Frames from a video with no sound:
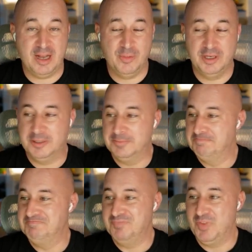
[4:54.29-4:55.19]
hour,
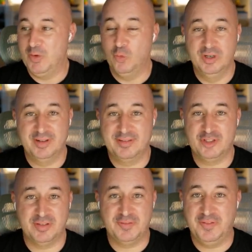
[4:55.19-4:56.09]
it works
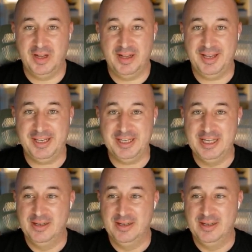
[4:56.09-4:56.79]
just fine.